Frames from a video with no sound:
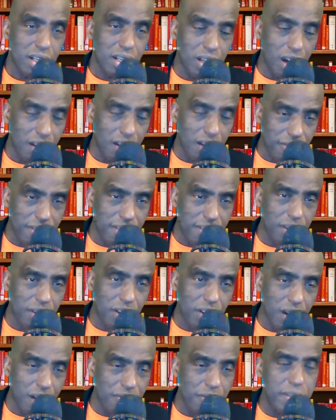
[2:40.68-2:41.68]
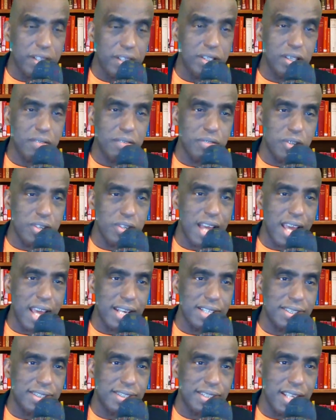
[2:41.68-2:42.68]
government of the
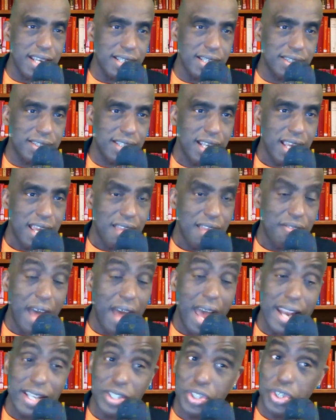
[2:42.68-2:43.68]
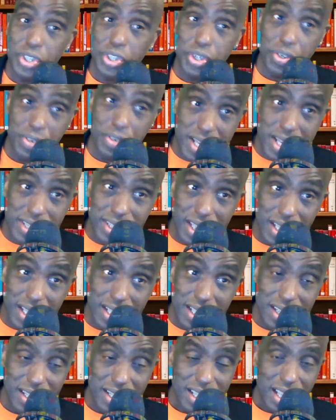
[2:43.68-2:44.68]
United States. That is
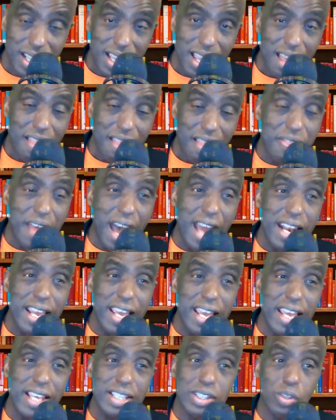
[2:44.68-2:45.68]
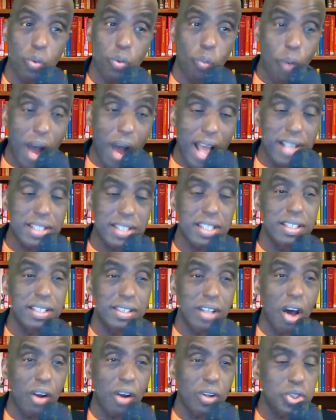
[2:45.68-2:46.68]
treason. That is what
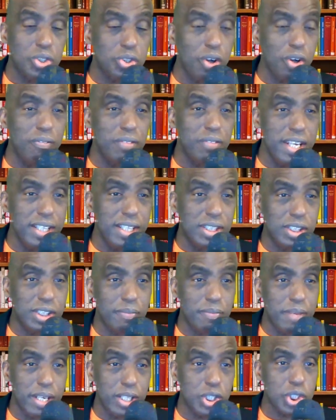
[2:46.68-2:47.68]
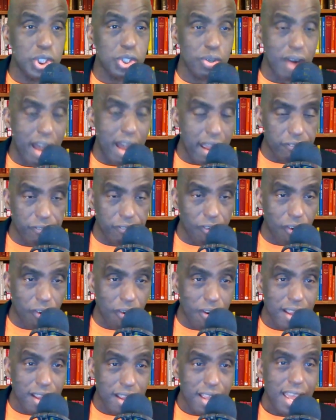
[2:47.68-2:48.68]
Donald Trump needs to be tried
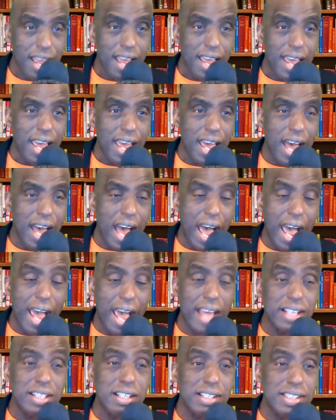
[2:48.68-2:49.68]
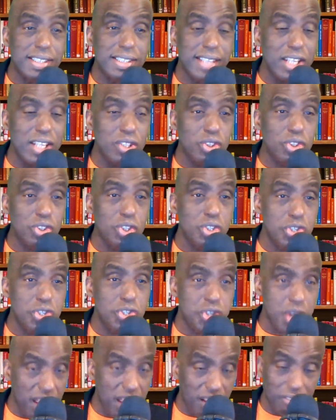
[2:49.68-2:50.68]
for and sent to
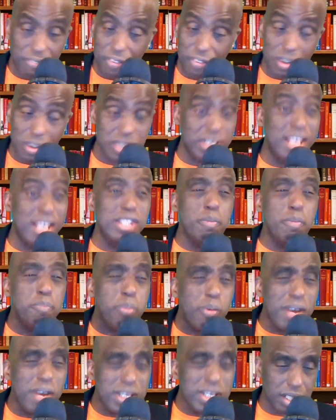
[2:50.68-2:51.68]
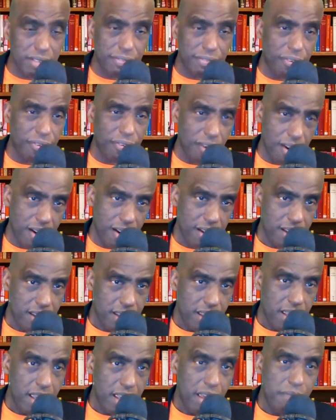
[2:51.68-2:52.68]
jail for, sent to prison for.
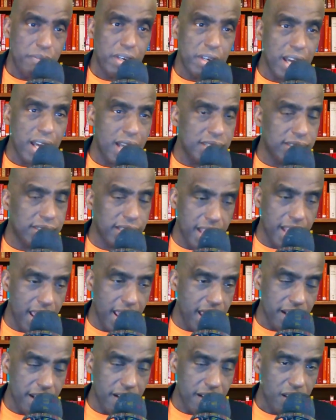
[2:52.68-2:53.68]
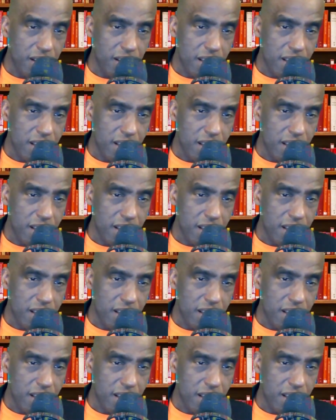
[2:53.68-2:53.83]
Because again,